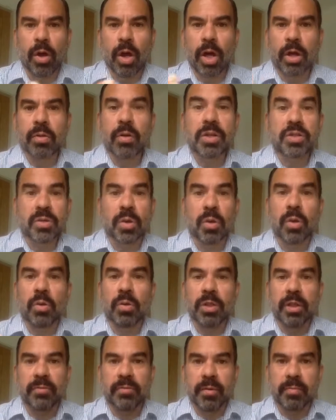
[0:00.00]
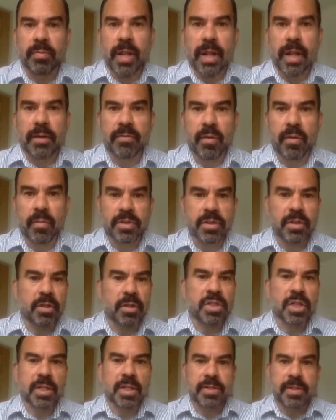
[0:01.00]
across all different platforms, not
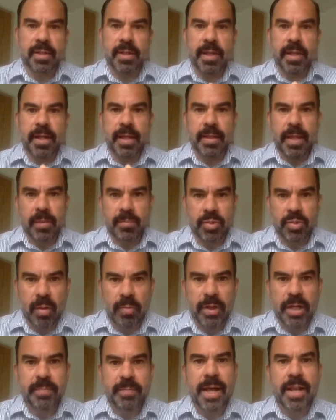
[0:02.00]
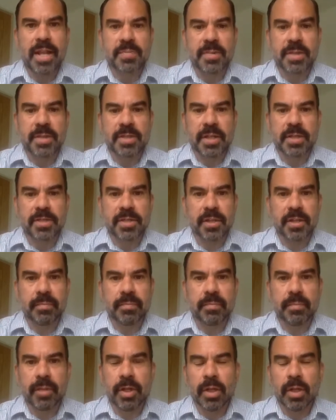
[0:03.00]
just their property management system